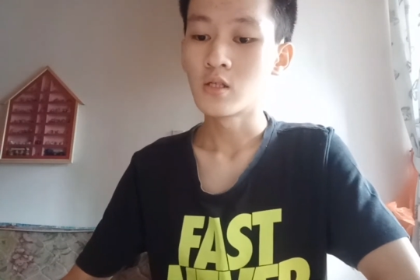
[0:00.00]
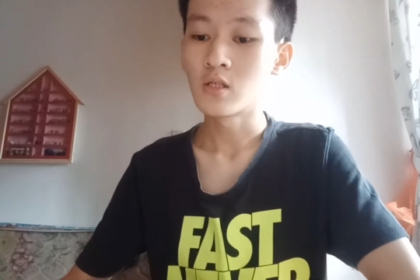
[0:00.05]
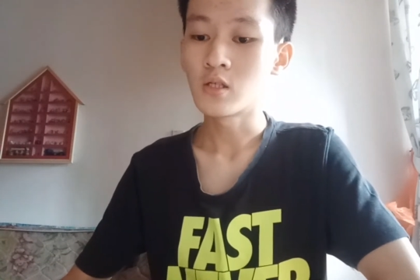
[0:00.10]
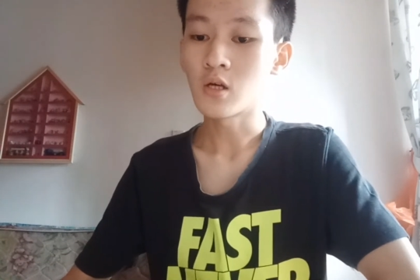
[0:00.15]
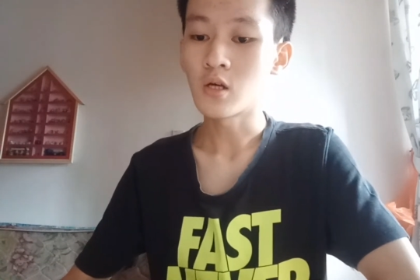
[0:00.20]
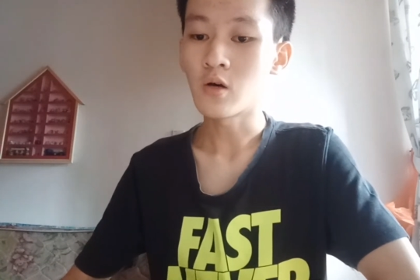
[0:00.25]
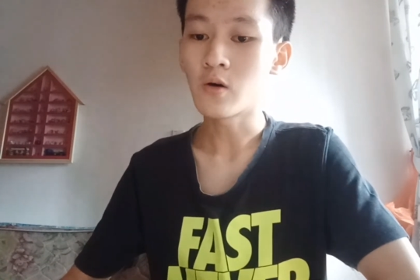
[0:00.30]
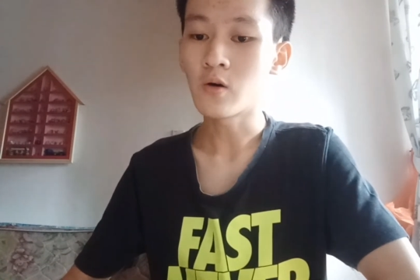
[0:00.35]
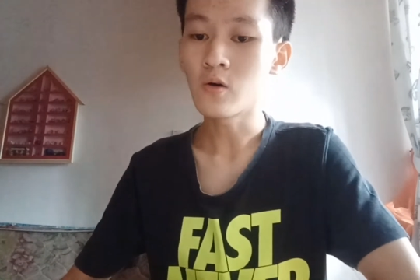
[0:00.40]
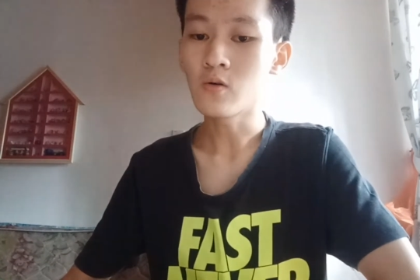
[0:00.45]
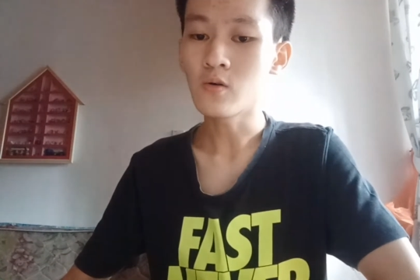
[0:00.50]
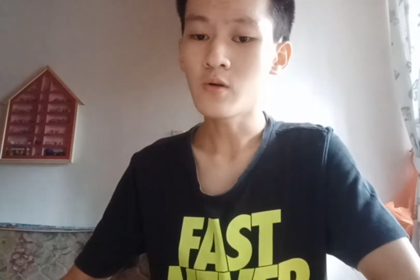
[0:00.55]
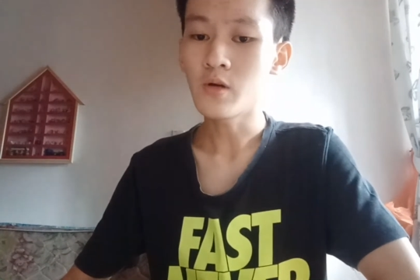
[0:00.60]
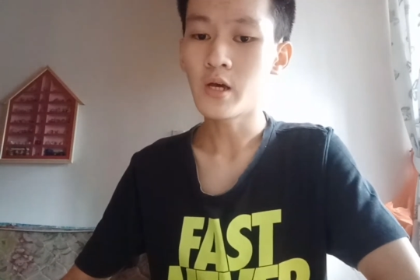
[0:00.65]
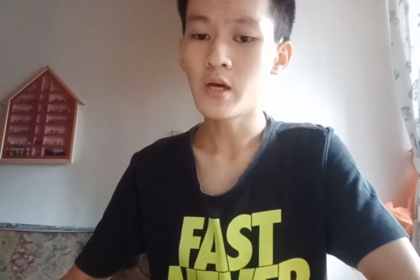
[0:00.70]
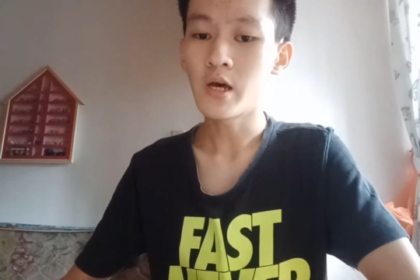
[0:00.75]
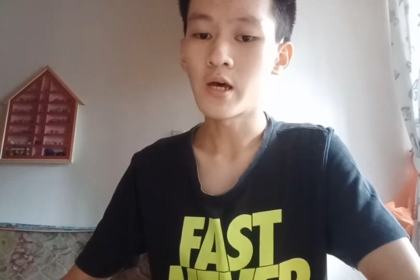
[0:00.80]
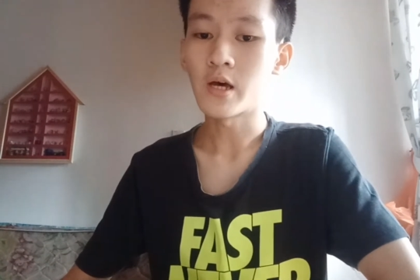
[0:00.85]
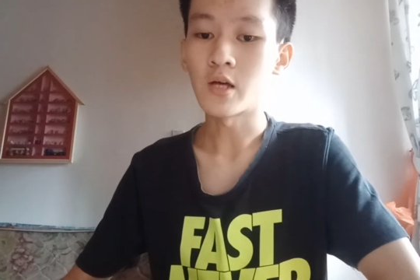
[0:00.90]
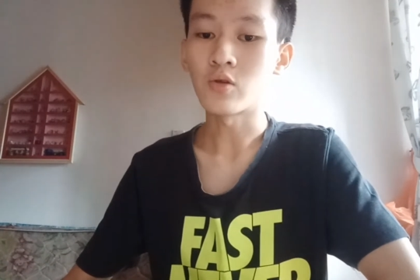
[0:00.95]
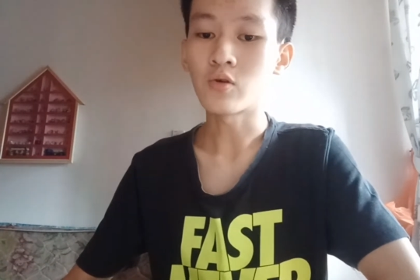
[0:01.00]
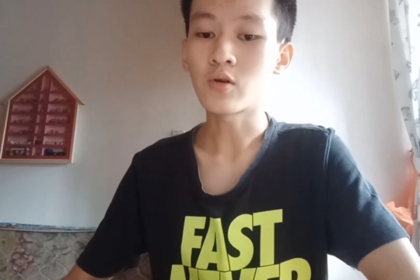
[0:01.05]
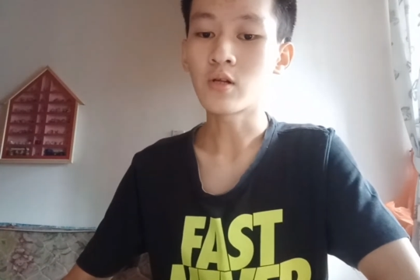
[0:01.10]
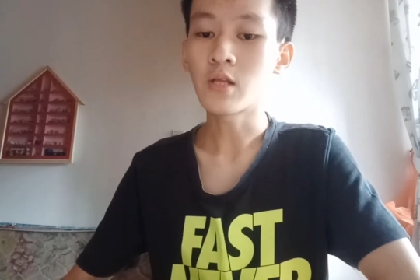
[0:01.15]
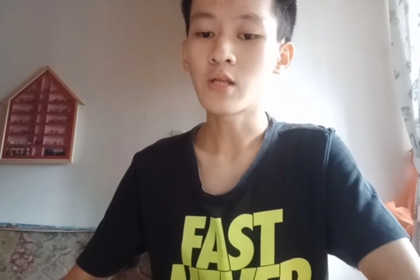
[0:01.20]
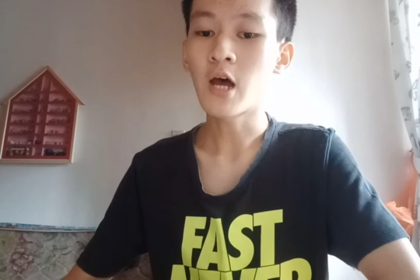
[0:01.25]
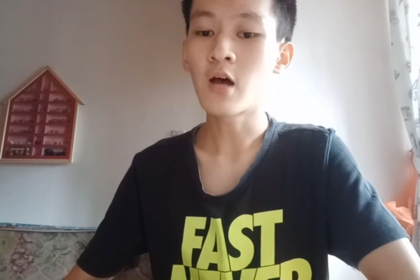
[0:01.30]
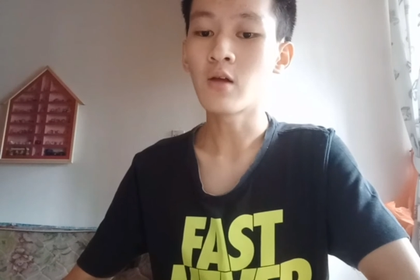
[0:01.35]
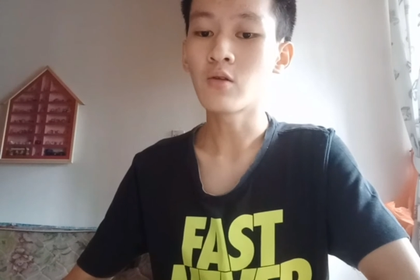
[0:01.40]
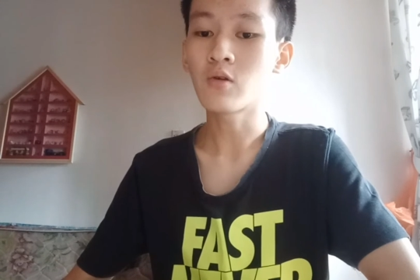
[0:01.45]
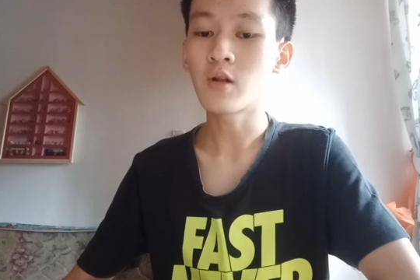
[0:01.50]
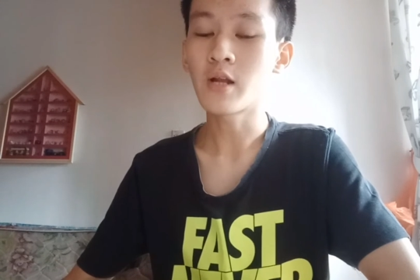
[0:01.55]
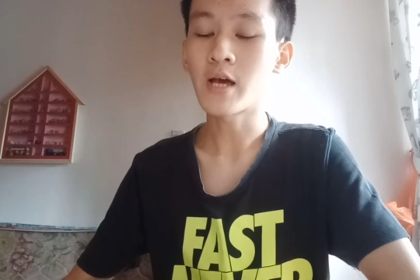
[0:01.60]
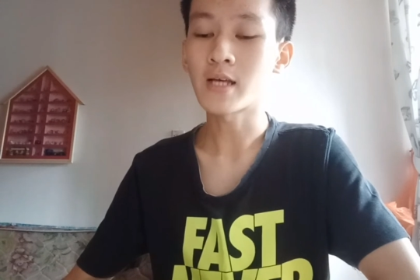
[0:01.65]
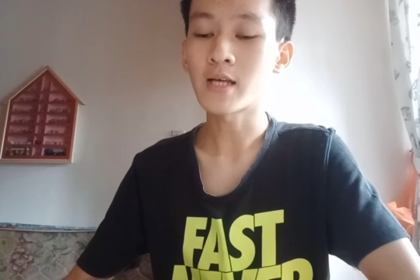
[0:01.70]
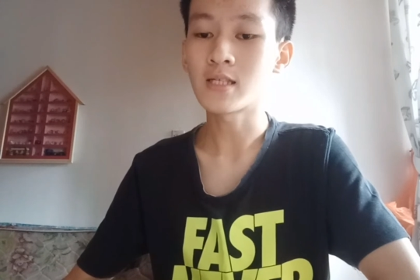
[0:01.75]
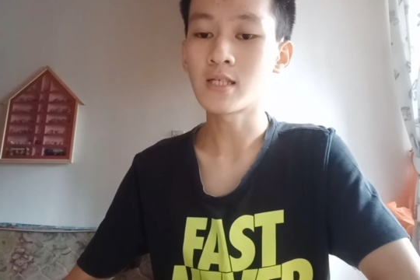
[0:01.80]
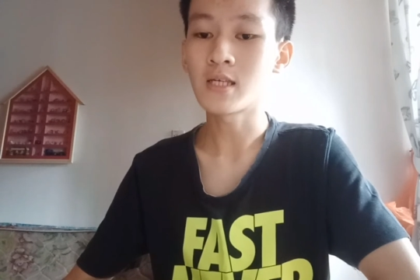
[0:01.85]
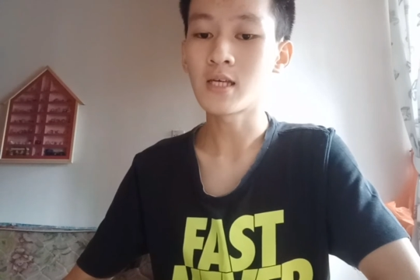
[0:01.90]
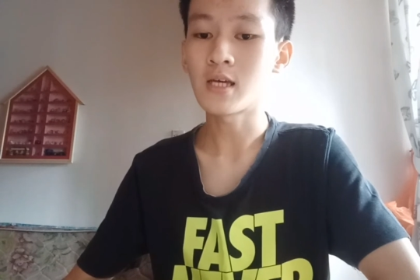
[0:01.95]
So nucleic
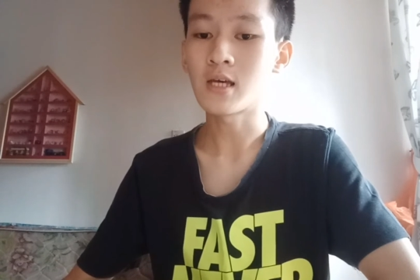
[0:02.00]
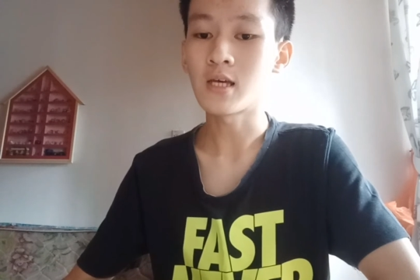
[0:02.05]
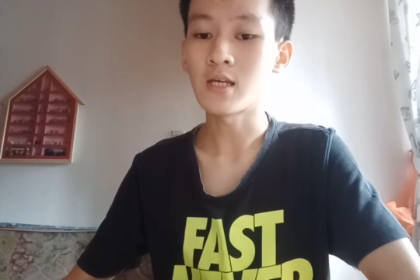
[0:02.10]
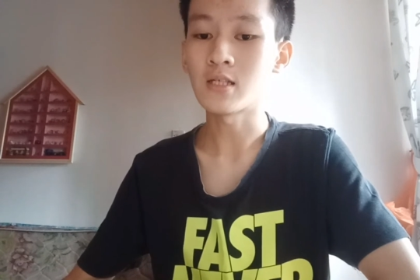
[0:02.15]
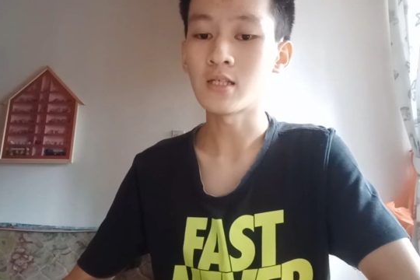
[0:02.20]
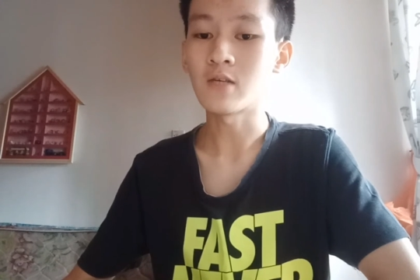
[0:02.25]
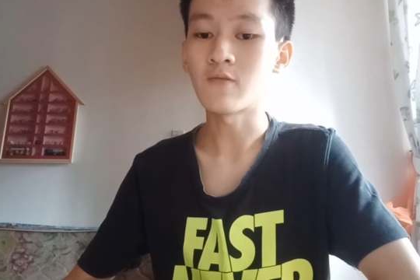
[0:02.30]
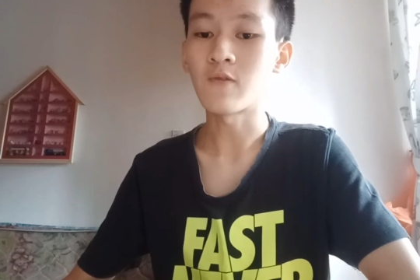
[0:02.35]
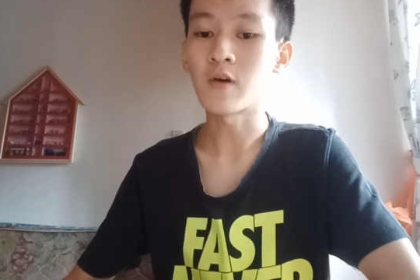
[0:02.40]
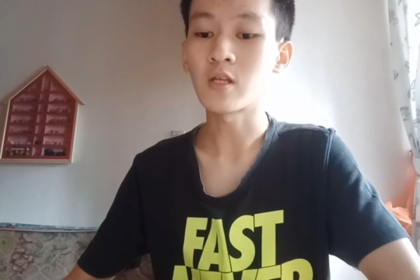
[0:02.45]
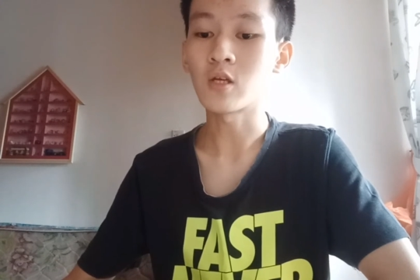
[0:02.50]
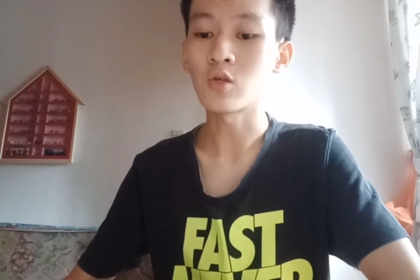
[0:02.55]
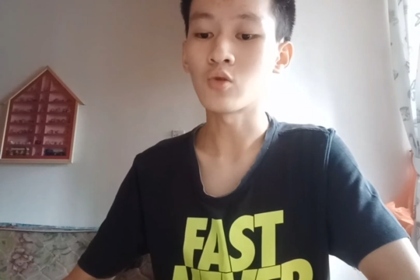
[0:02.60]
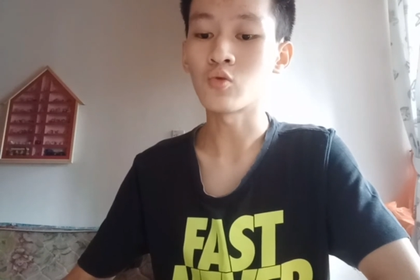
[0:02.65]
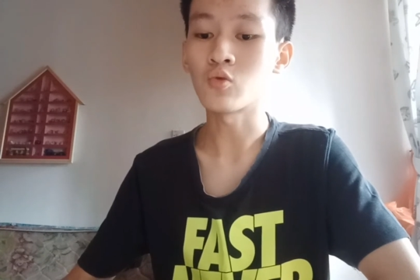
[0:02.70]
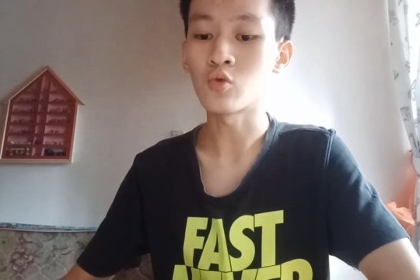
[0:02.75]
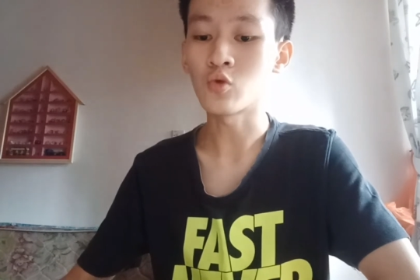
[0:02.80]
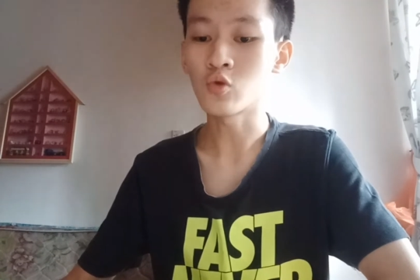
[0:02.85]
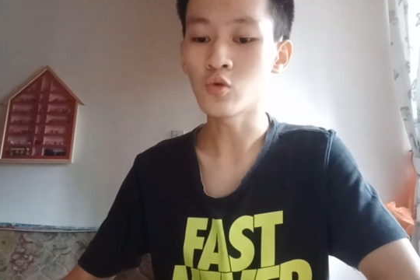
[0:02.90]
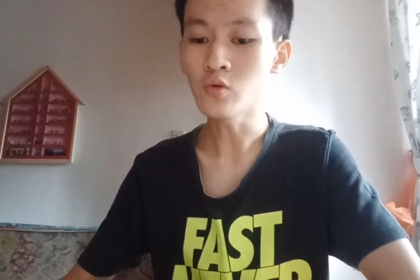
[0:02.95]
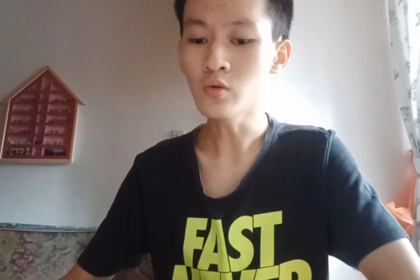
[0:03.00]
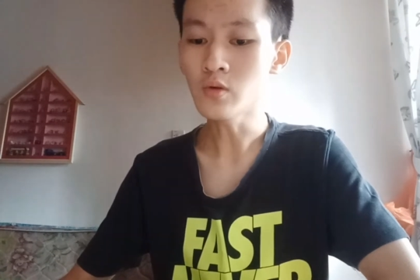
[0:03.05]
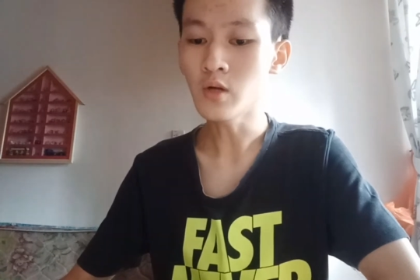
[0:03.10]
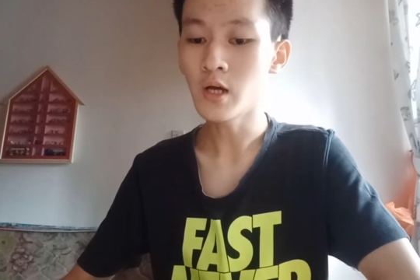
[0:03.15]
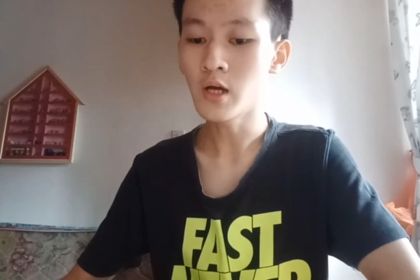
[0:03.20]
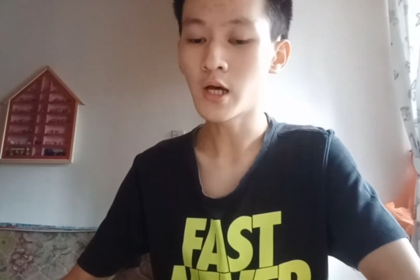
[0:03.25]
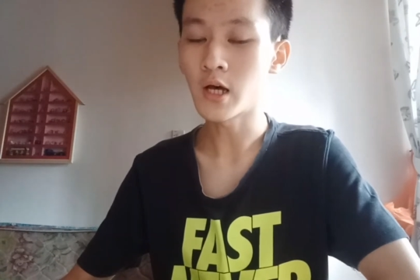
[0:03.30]
acid is divided into two: